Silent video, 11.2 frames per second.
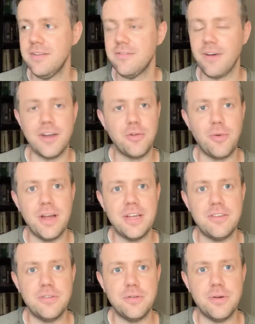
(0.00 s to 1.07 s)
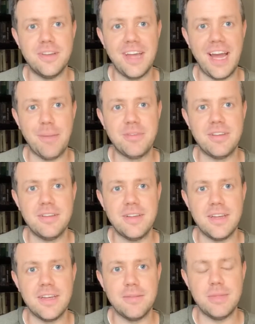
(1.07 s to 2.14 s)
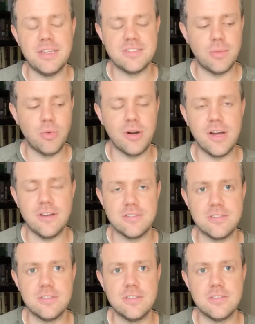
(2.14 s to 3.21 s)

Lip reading: find a way to adapt and meet somewhere else.